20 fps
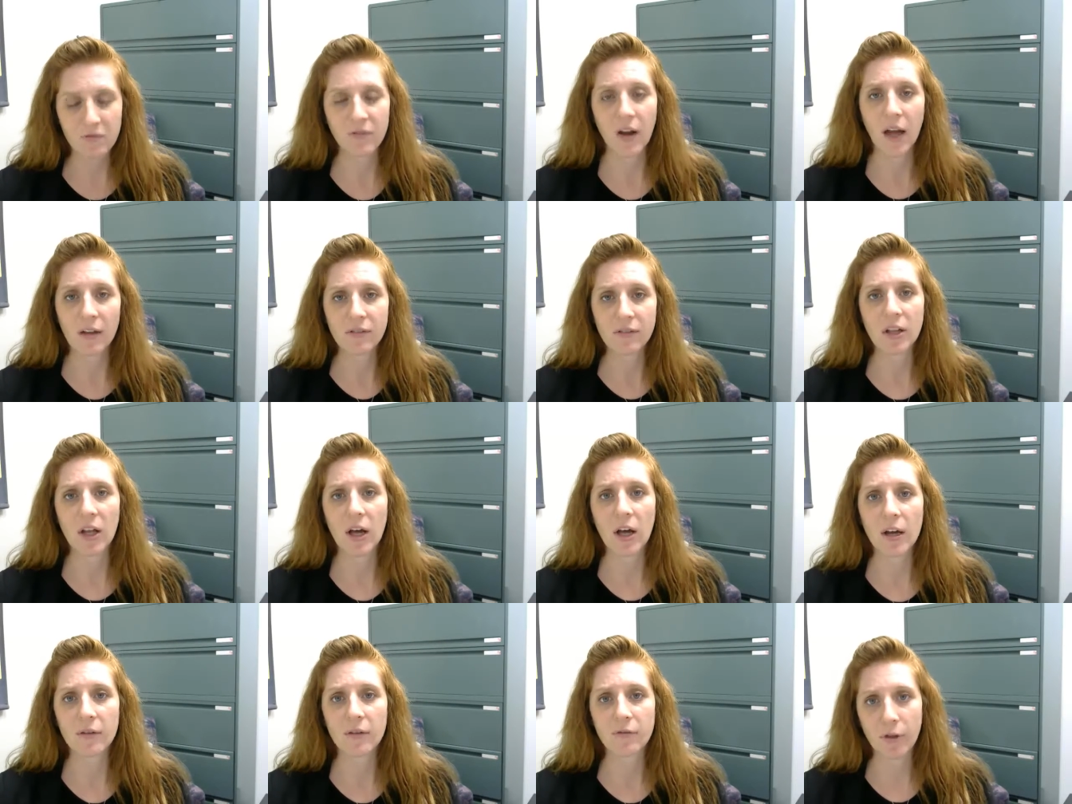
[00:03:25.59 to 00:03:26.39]
5
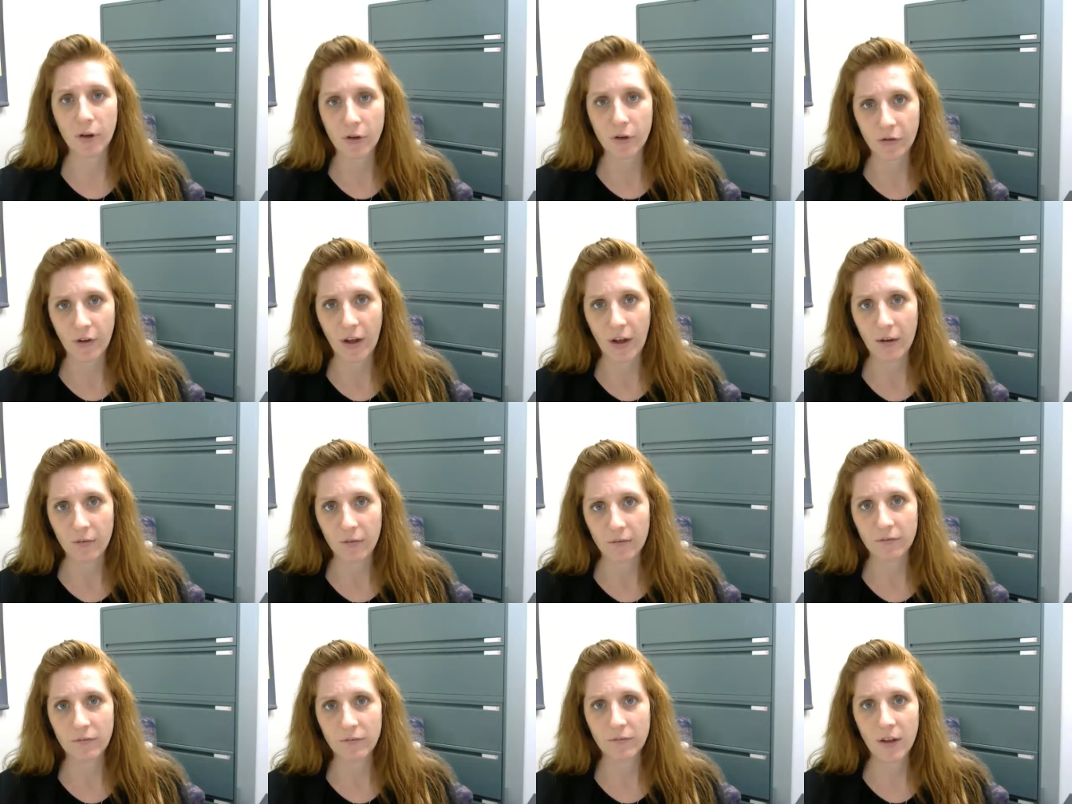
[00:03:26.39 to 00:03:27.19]
o'clock Thursday.
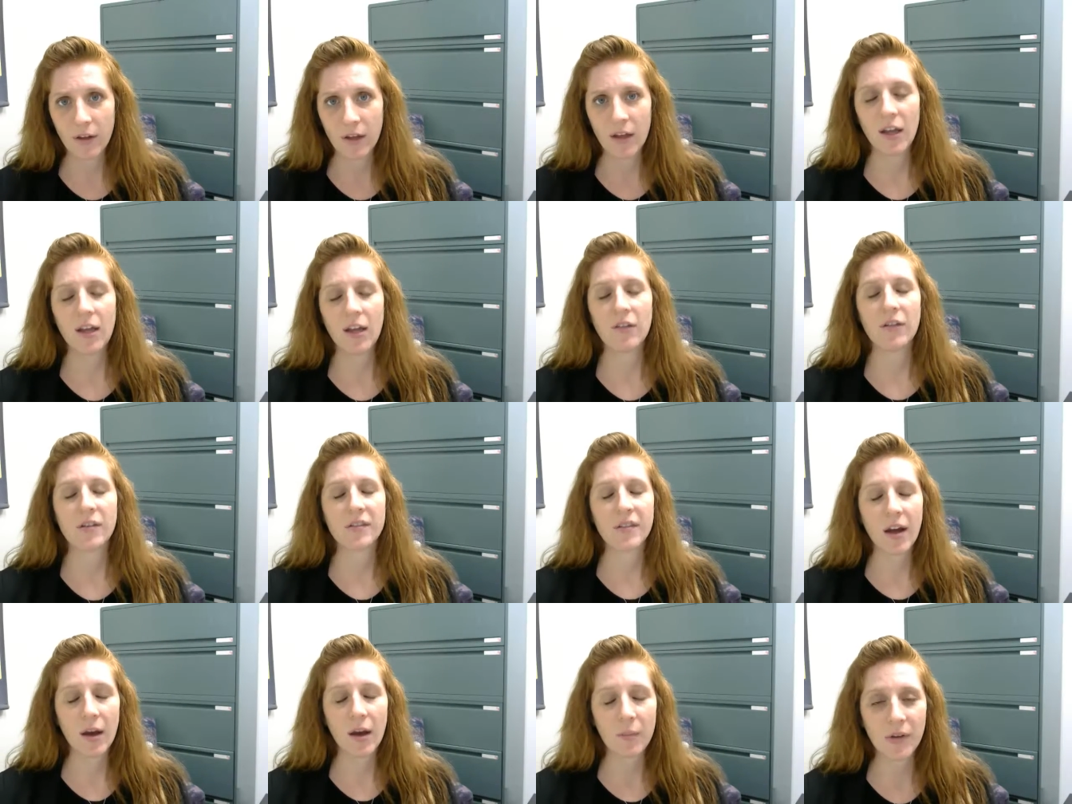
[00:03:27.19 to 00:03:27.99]
If
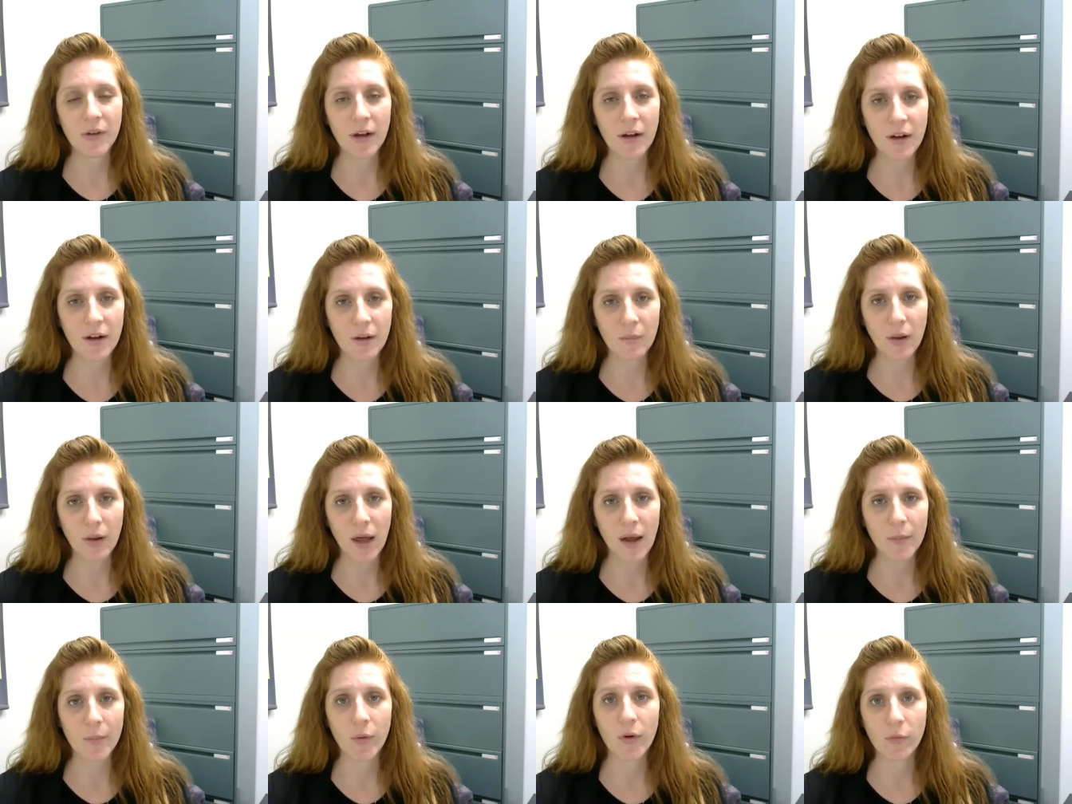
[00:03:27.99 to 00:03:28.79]
it's not updated in
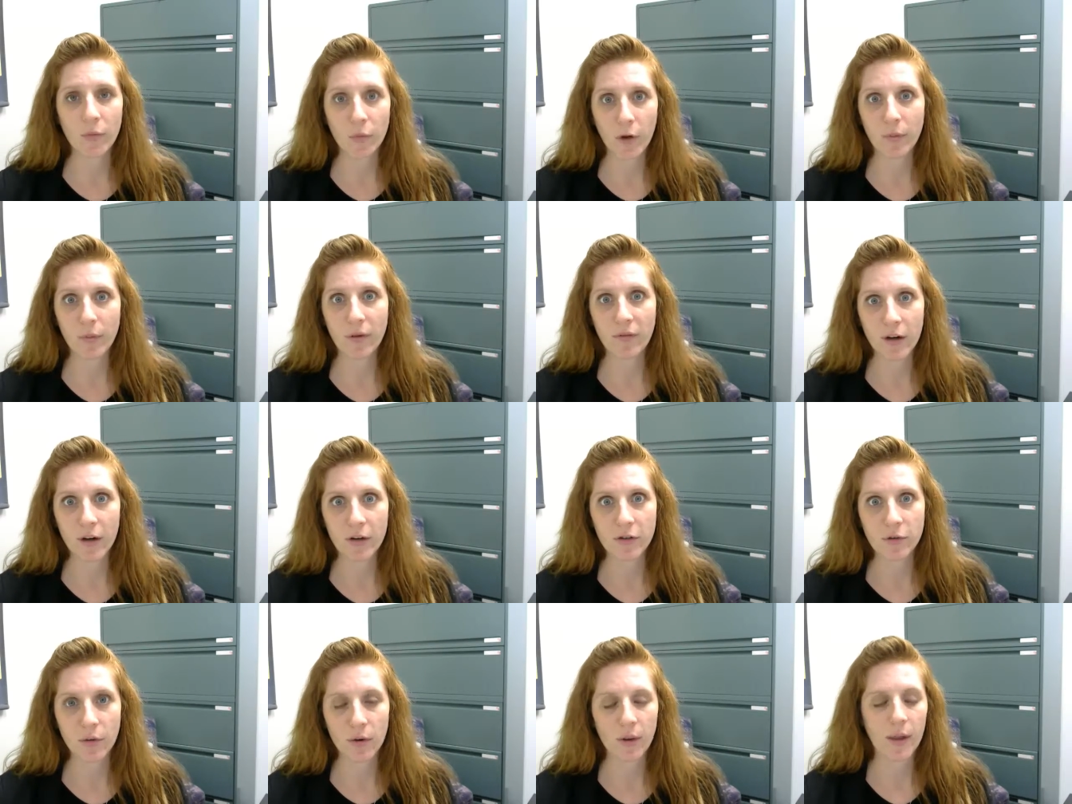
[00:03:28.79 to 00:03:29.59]
Blackboard, it will be
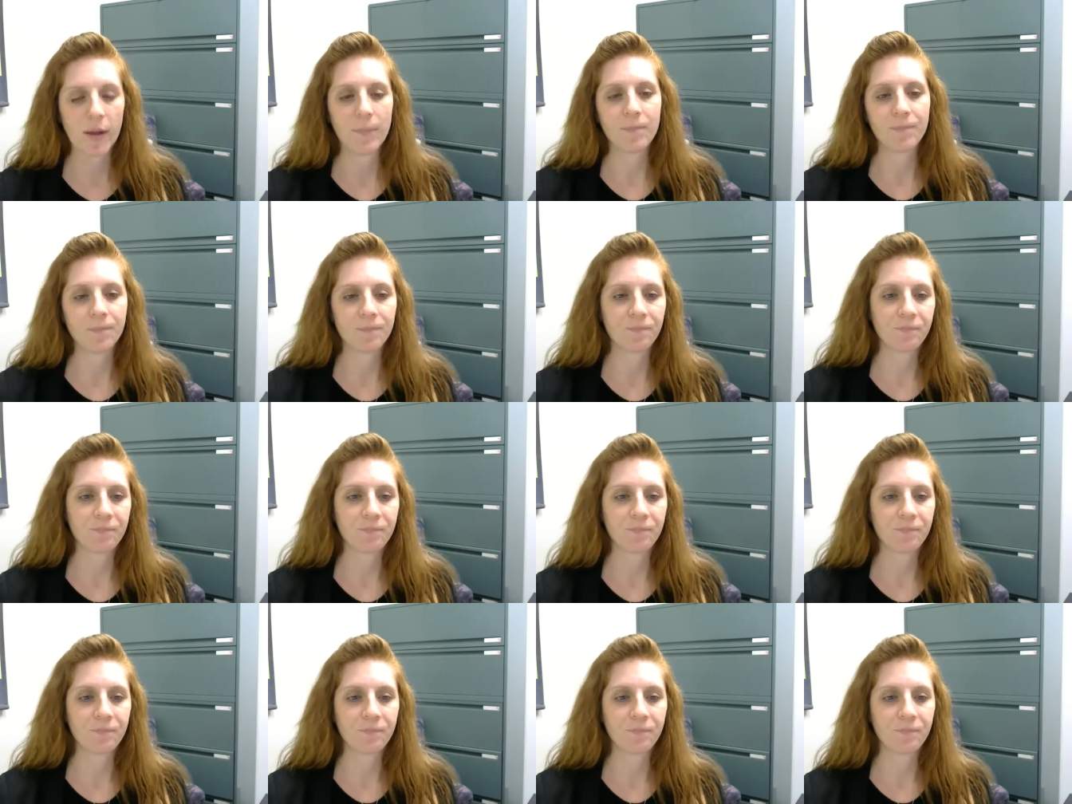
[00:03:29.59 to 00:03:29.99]
very shortly.